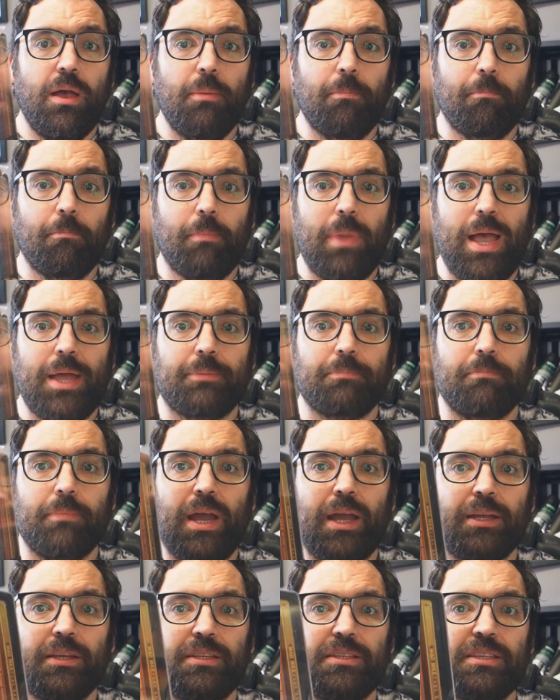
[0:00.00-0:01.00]
Mad
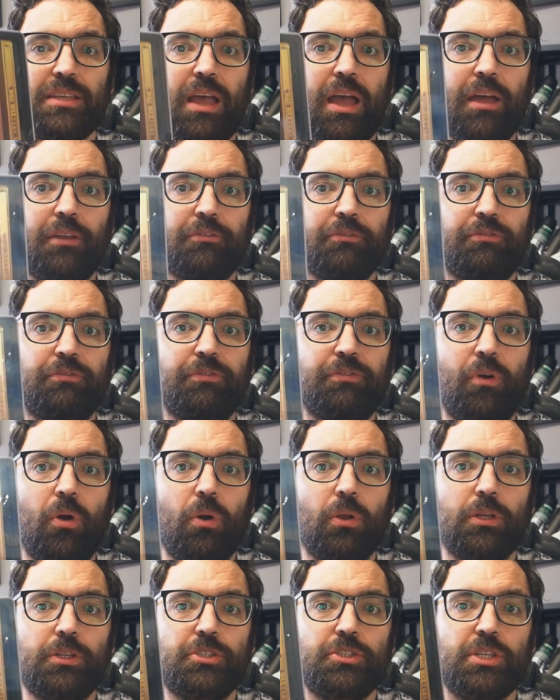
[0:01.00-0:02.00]
Max
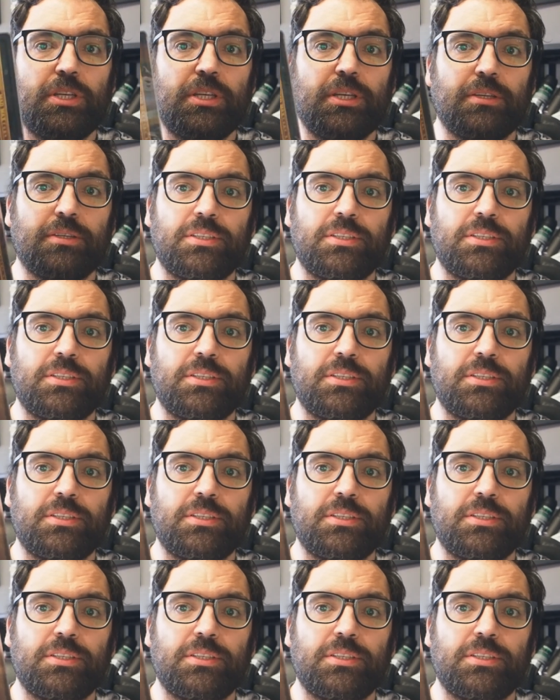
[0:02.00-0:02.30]
Anthology